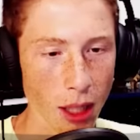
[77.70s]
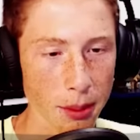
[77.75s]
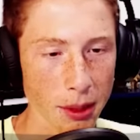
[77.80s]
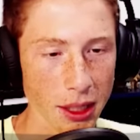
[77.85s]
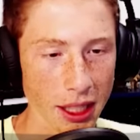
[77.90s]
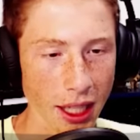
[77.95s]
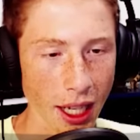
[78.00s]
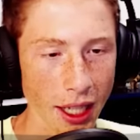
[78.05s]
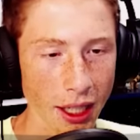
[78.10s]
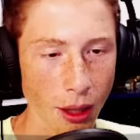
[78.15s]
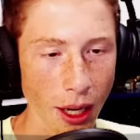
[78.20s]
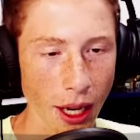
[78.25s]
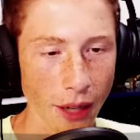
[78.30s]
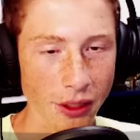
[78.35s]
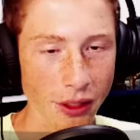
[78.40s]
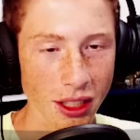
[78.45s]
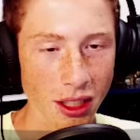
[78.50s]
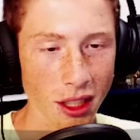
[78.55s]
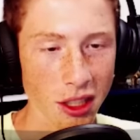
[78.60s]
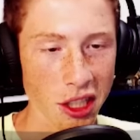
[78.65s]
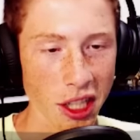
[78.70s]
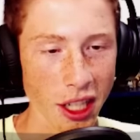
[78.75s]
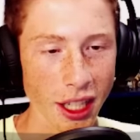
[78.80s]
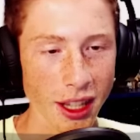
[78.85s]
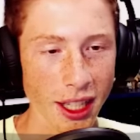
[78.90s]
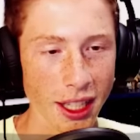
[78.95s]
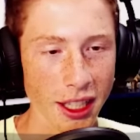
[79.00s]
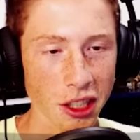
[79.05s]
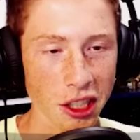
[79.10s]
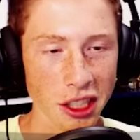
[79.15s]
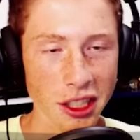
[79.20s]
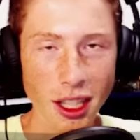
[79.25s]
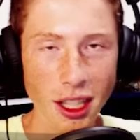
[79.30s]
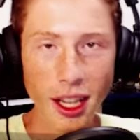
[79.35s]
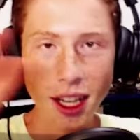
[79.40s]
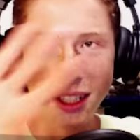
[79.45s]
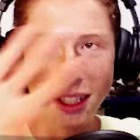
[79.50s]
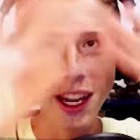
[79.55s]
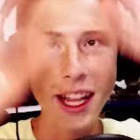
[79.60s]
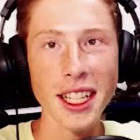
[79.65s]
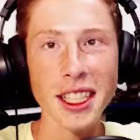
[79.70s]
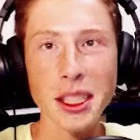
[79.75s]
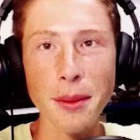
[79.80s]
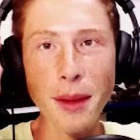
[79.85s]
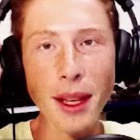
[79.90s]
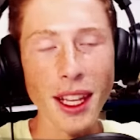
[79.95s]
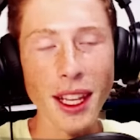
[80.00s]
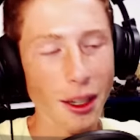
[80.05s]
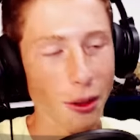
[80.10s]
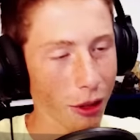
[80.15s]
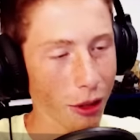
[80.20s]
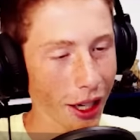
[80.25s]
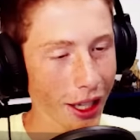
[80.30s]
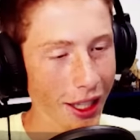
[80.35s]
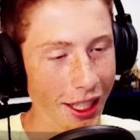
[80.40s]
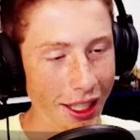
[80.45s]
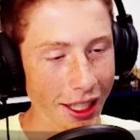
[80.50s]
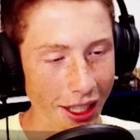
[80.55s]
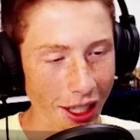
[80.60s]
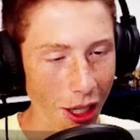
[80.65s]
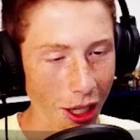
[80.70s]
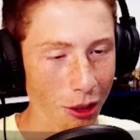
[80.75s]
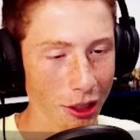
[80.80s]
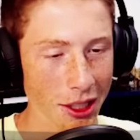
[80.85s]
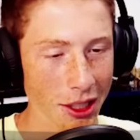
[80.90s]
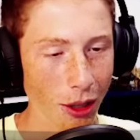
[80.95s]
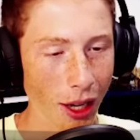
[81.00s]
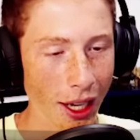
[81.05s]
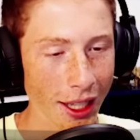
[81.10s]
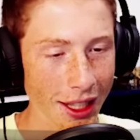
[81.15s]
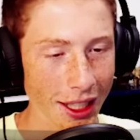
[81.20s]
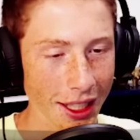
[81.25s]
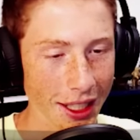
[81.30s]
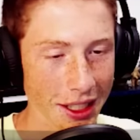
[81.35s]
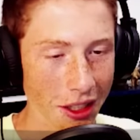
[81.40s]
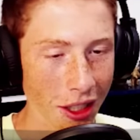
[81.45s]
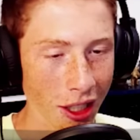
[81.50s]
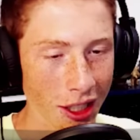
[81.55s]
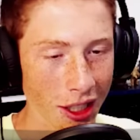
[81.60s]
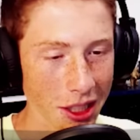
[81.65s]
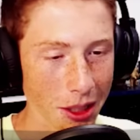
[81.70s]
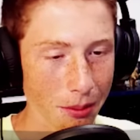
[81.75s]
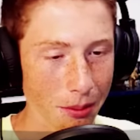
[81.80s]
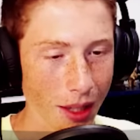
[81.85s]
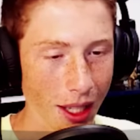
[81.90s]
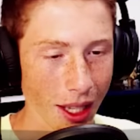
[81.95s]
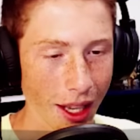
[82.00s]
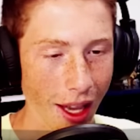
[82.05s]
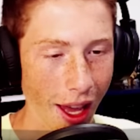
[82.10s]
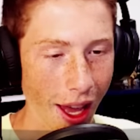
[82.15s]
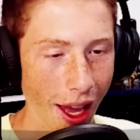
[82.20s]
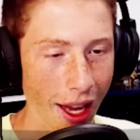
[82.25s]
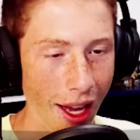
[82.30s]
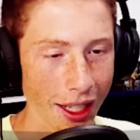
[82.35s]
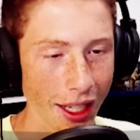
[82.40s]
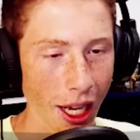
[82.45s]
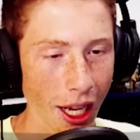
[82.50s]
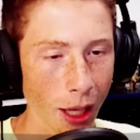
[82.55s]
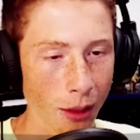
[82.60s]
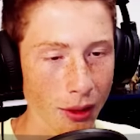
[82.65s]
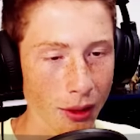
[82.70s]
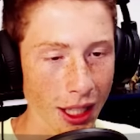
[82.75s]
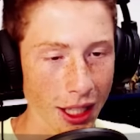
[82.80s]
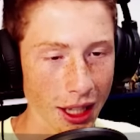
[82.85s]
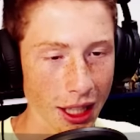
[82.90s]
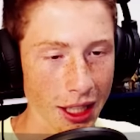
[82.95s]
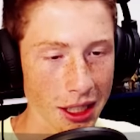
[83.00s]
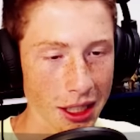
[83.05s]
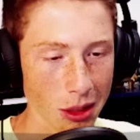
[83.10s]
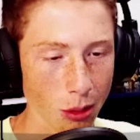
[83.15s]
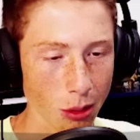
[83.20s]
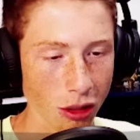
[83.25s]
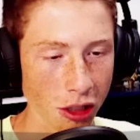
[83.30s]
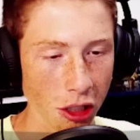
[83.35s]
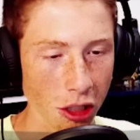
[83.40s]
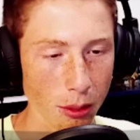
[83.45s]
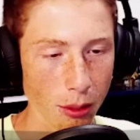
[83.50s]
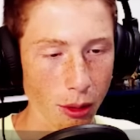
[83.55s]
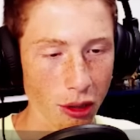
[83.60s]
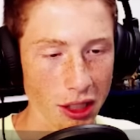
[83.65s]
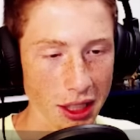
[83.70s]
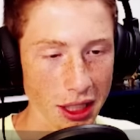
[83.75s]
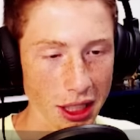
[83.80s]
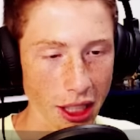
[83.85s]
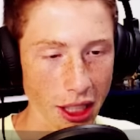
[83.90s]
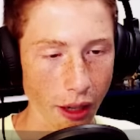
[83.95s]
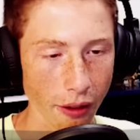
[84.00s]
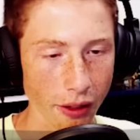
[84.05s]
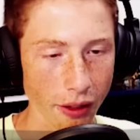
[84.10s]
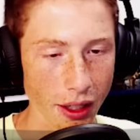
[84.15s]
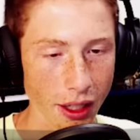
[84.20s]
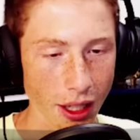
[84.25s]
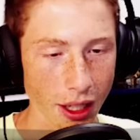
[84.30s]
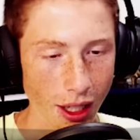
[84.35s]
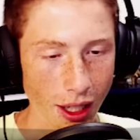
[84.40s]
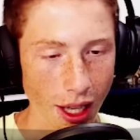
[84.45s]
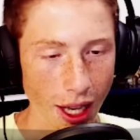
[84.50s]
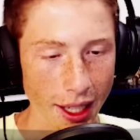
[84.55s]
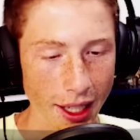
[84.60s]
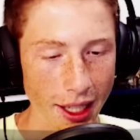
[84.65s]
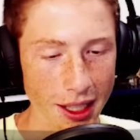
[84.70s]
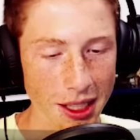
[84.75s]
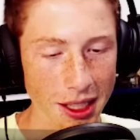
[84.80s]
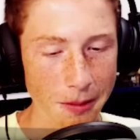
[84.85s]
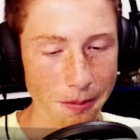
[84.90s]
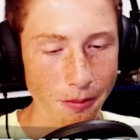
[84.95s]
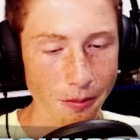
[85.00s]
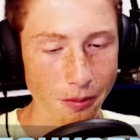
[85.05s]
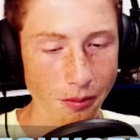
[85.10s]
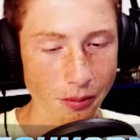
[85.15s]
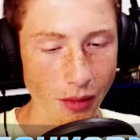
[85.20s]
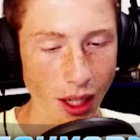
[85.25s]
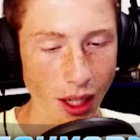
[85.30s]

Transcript: tops, and I don't have to touch anything. It just takes me where I need to go, so I think it's awesome. And I have like these little terminals and stuff, and I guess